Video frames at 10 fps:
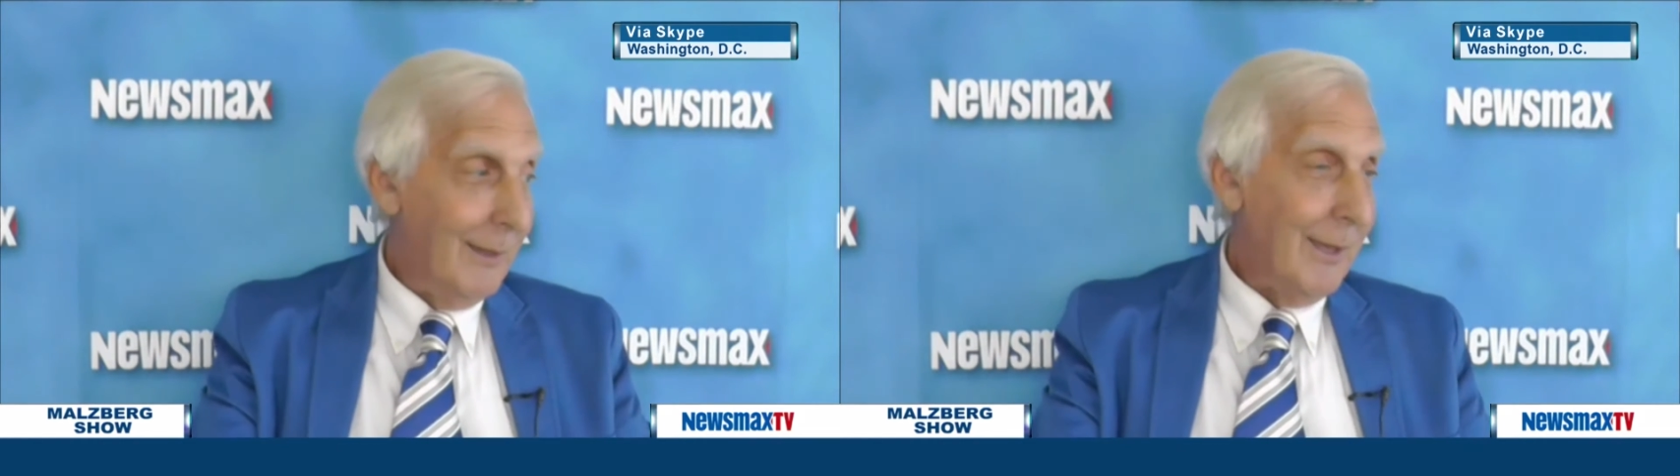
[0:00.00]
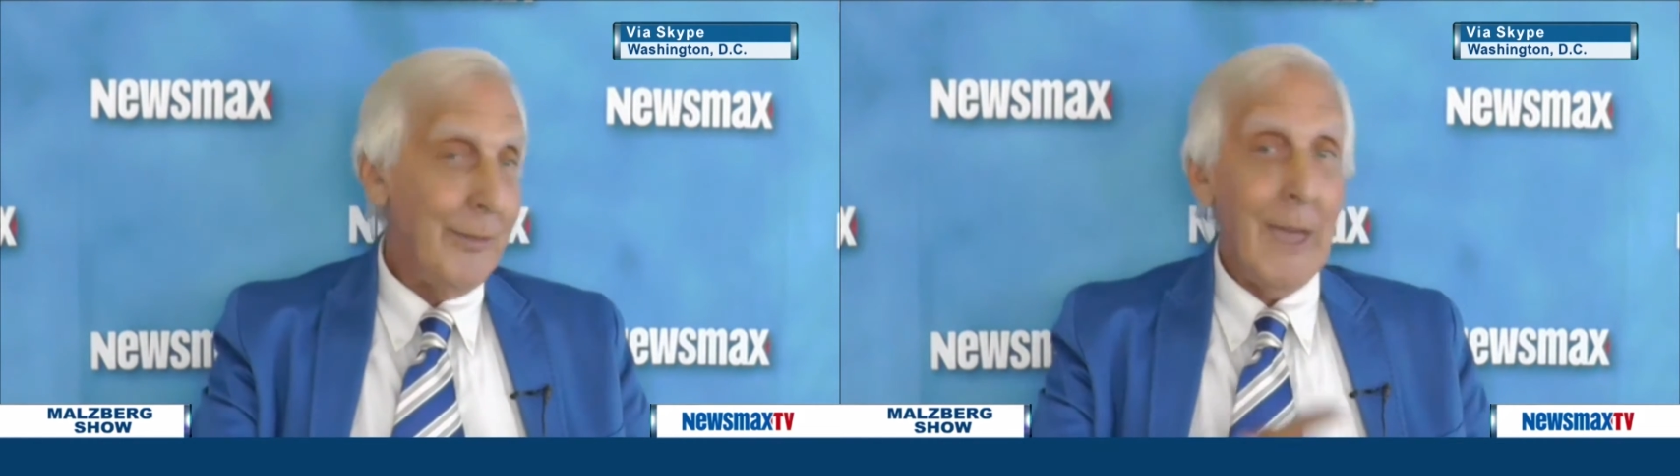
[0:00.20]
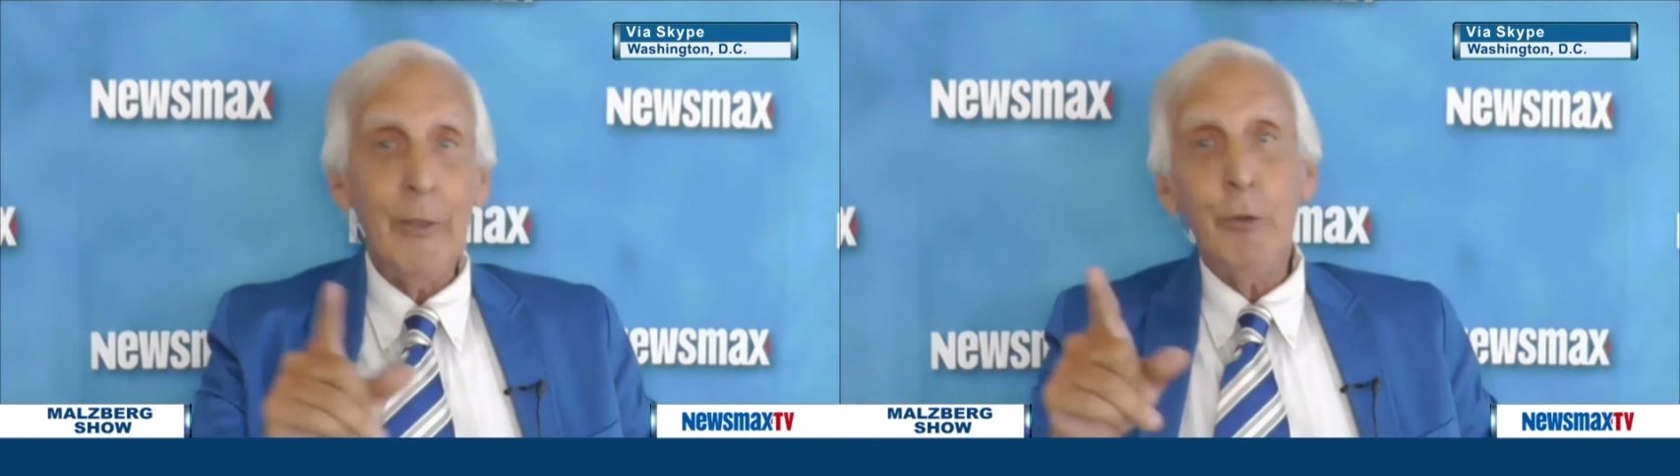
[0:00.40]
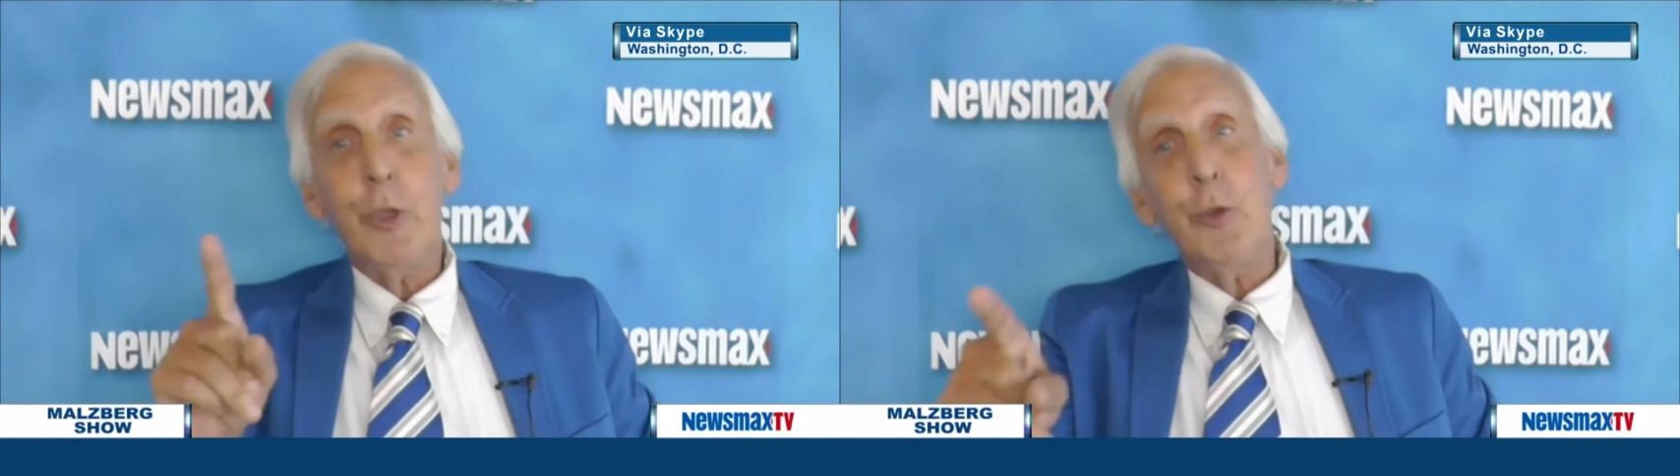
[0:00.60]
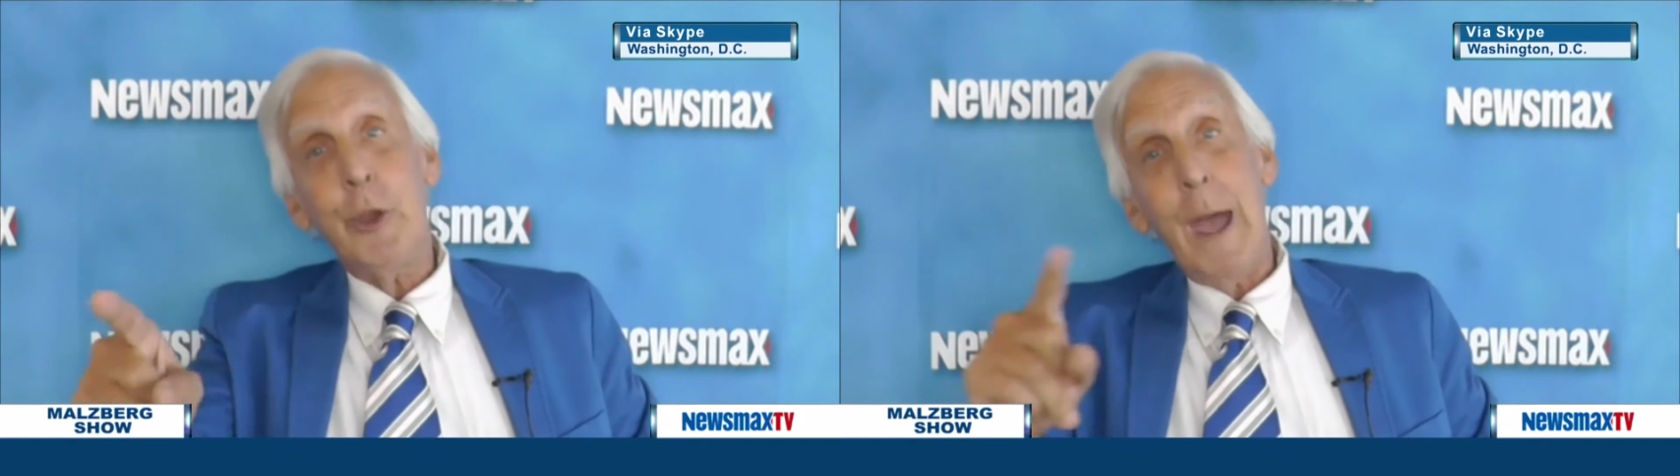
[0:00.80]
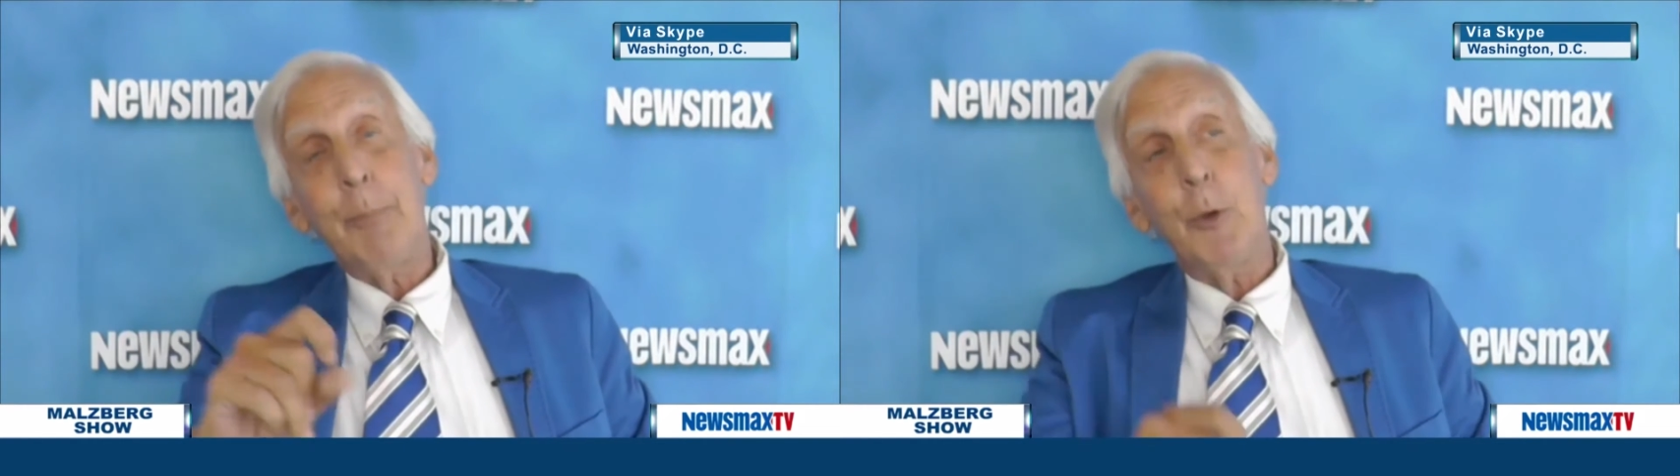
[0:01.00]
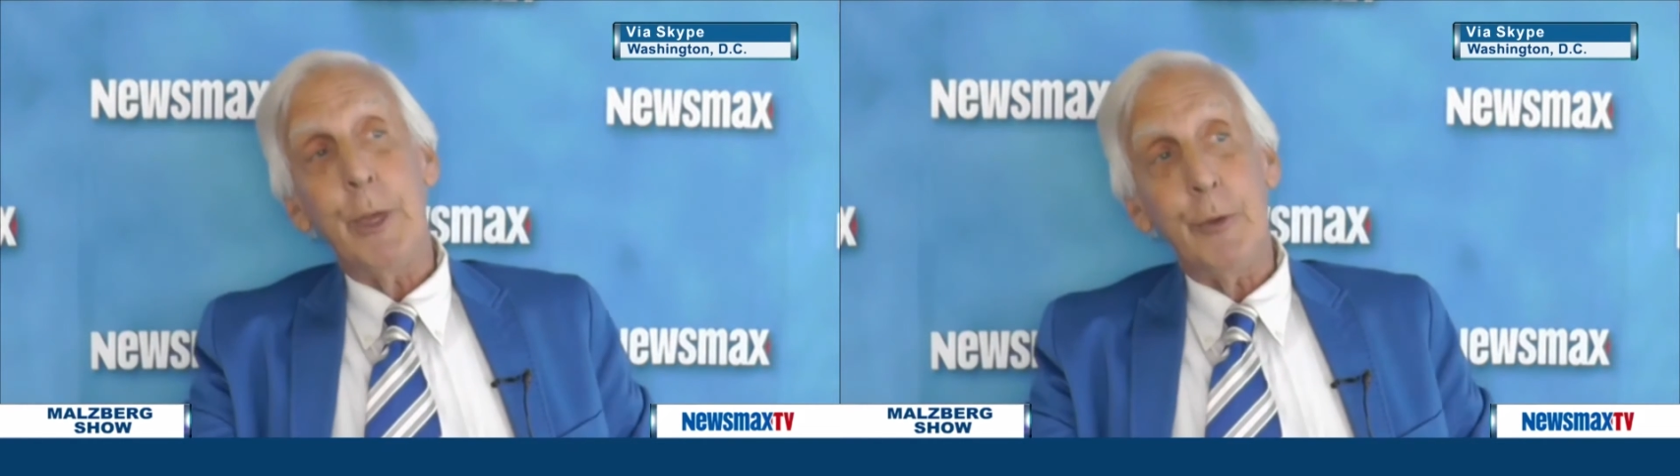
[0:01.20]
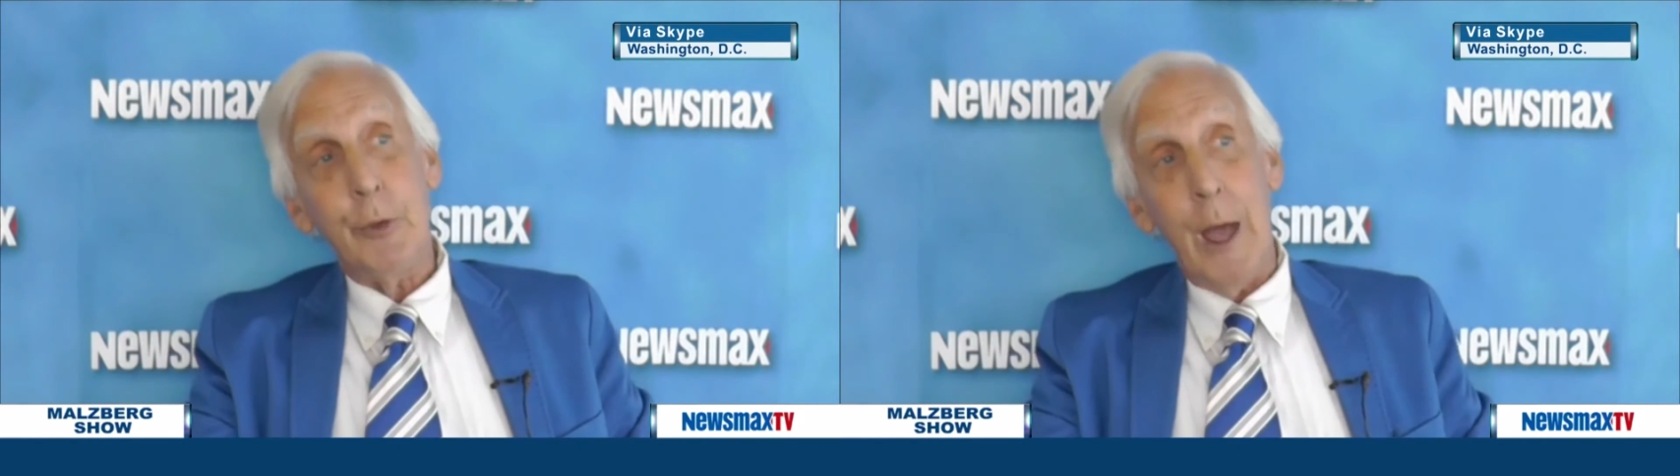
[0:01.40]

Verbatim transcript: That's the chapter that's not